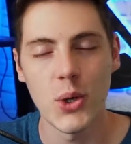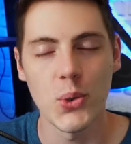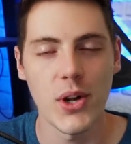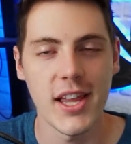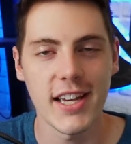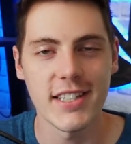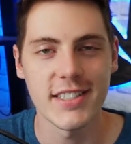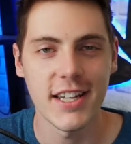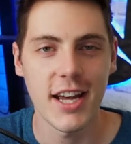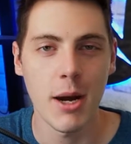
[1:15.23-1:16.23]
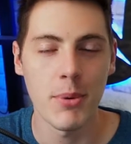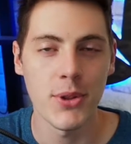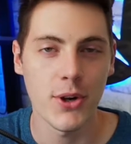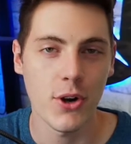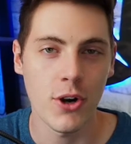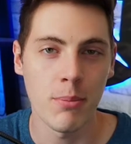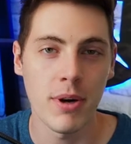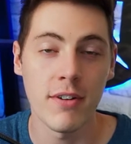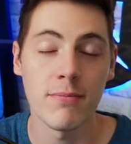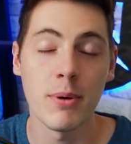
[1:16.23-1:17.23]
or, like I said, up in the card
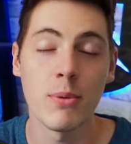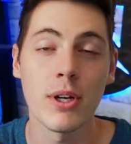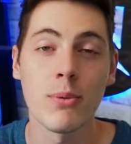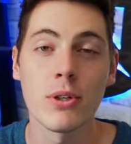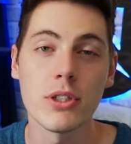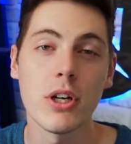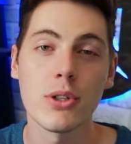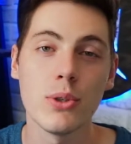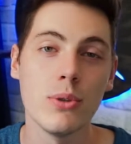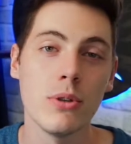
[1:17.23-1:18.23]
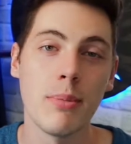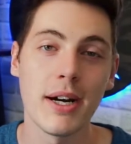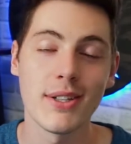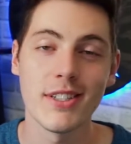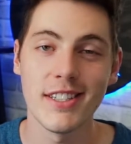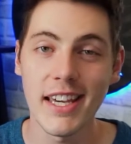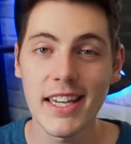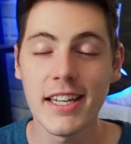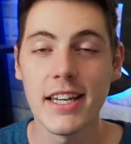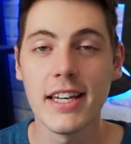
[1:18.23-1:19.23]
above. But what I want to talk to you about
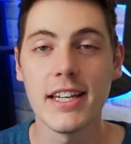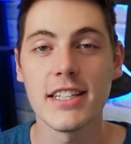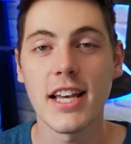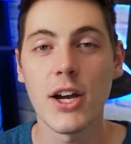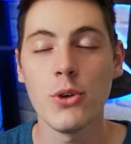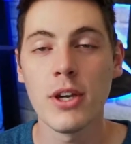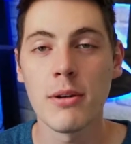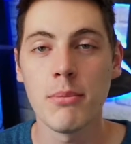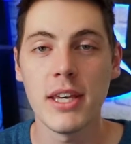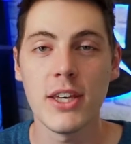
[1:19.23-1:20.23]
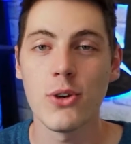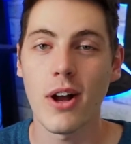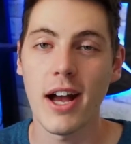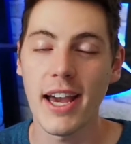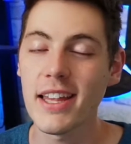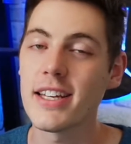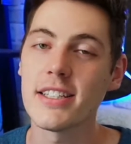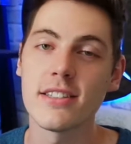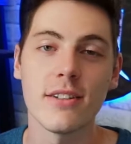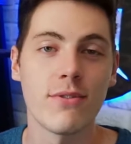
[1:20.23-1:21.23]
today is how you can make your
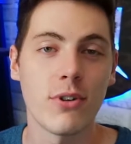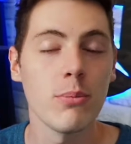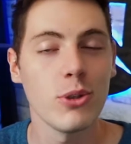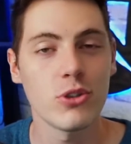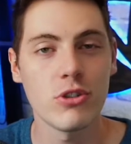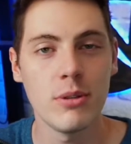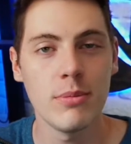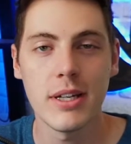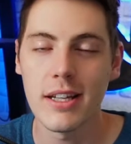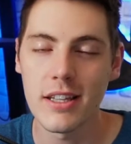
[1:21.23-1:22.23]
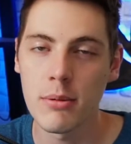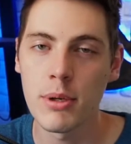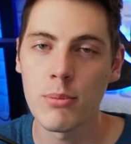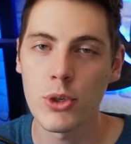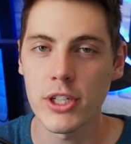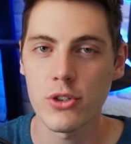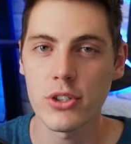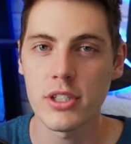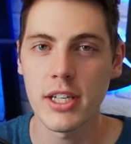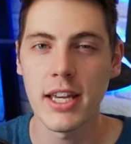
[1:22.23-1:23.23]
highlights from your stream a little bit more
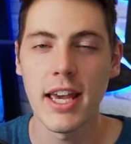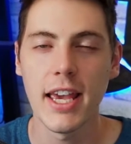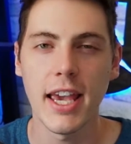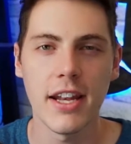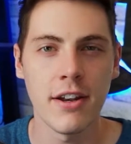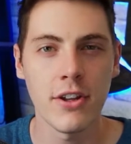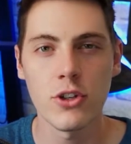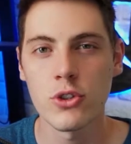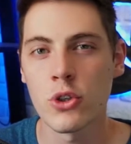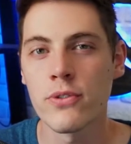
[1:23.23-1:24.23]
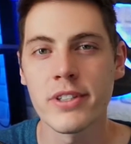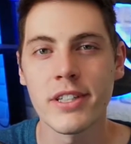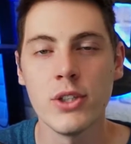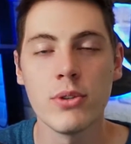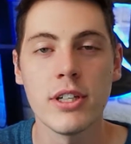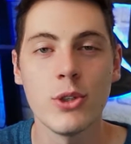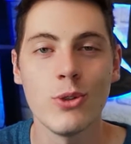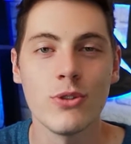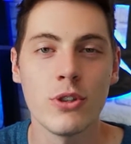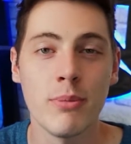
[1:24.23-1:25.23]
interesting in another service that you can
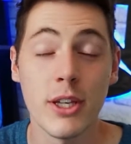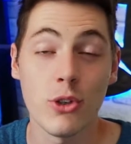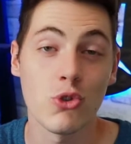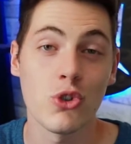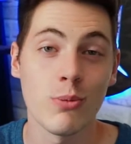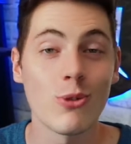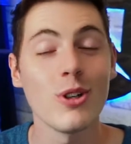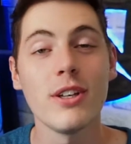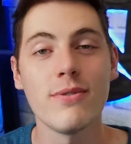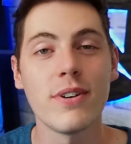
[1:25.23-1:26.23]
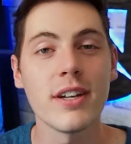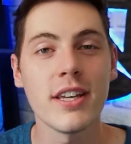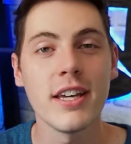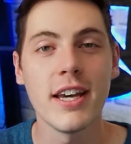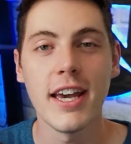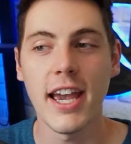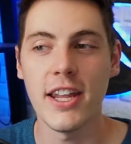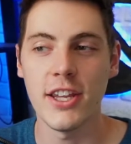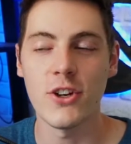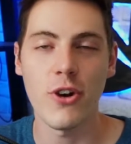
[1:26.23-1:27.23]
use to make your stream really funny and
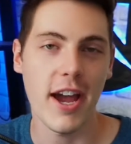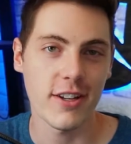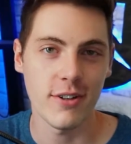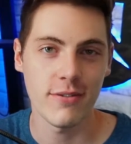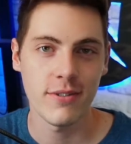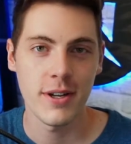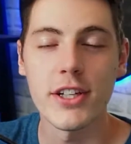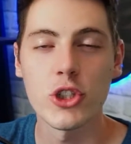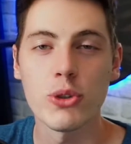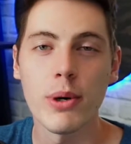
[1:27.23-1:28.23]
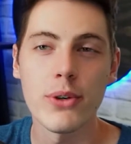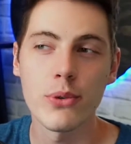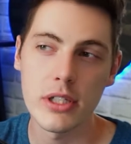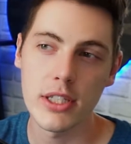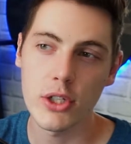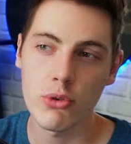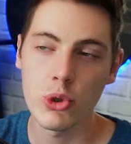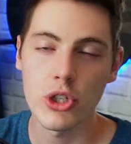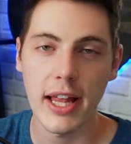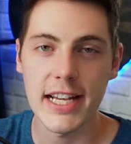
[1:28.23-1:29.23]
interactive. There's one really
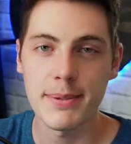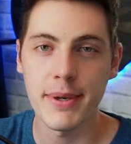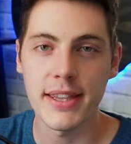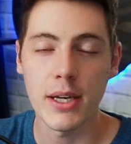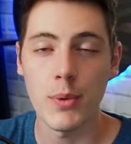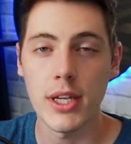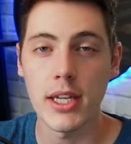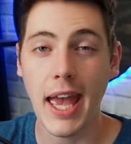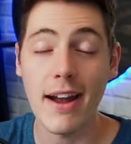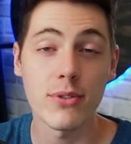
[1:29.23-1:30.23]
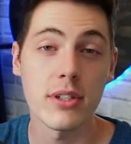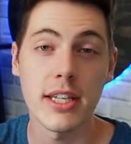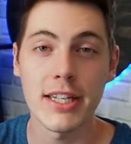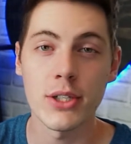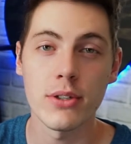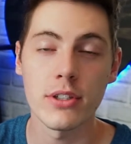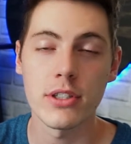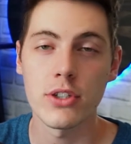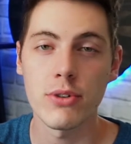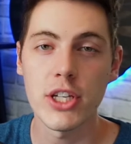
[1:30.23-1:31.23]
crucial aspect that we have to take into
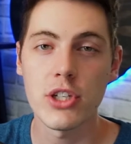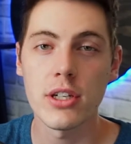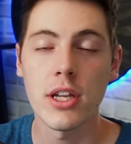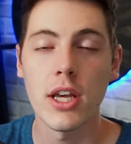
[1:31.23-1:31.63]
consideration